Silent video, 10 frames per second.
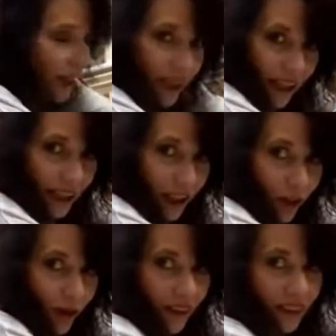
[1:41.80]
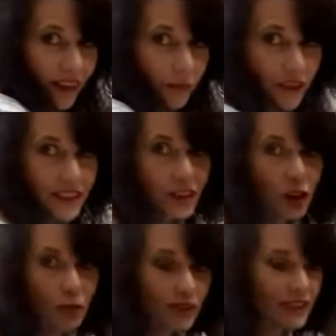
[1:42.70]
And I know I think I'm like
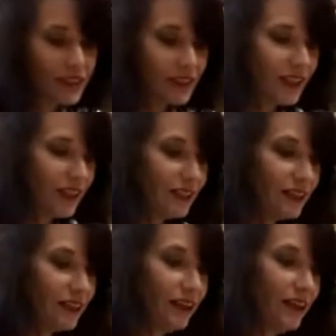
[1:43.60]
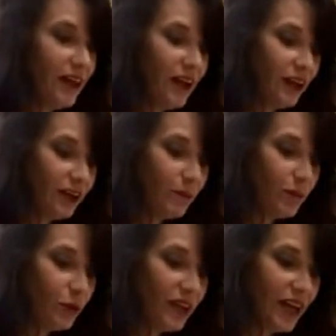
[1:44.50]
two minutes late. Um,
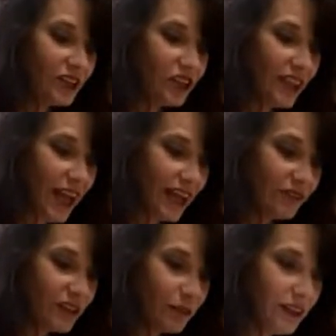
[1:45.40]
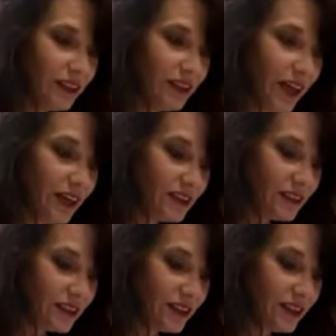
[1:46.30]
we actually have some in
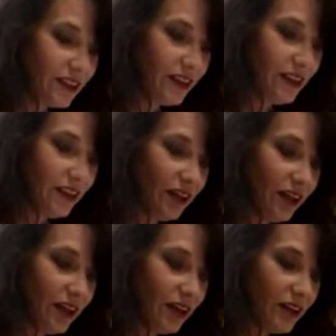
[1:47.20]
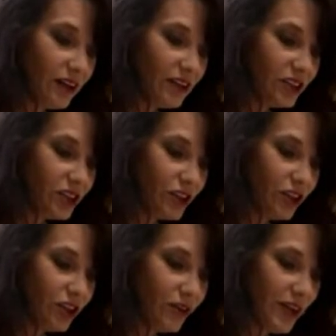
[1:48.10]
guest, uh, in
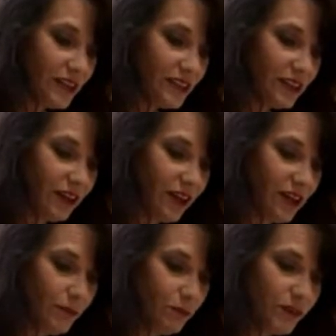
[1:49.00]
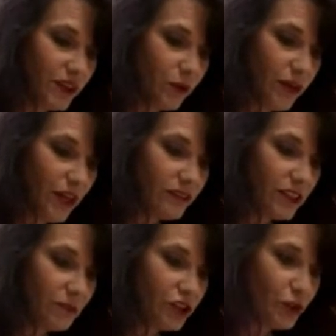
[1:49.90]
studio guests tonight. We have
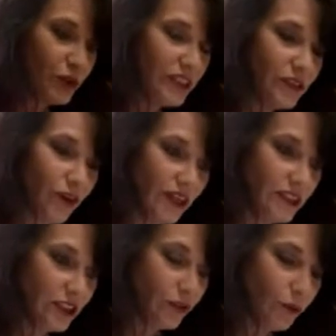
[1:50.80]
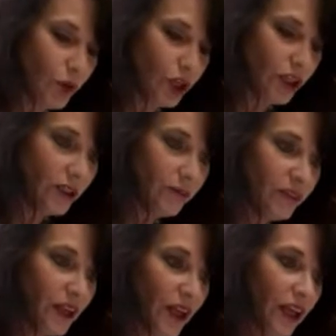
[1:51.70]
some of Shorty's friends from work
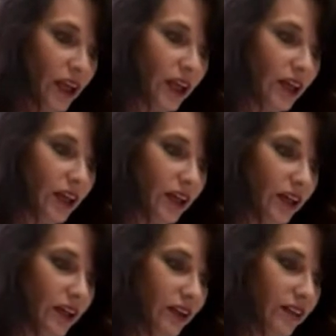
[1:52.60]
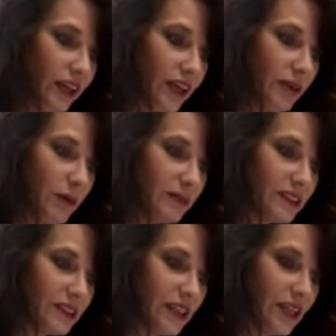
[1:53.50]
and they came up to
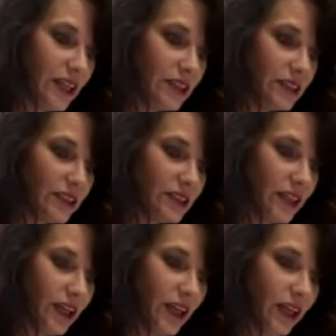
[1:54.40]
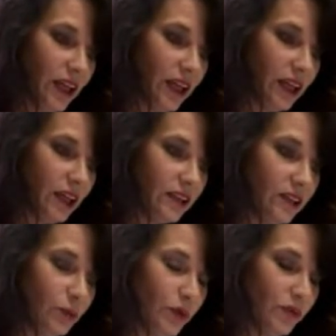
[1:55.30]
see us
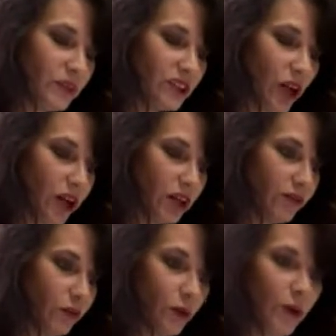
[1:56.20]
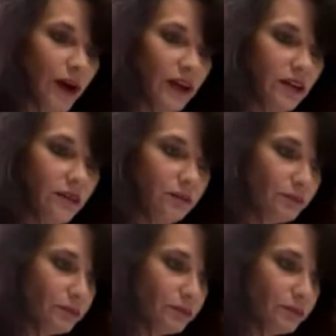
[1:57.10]
and we've been talking for a while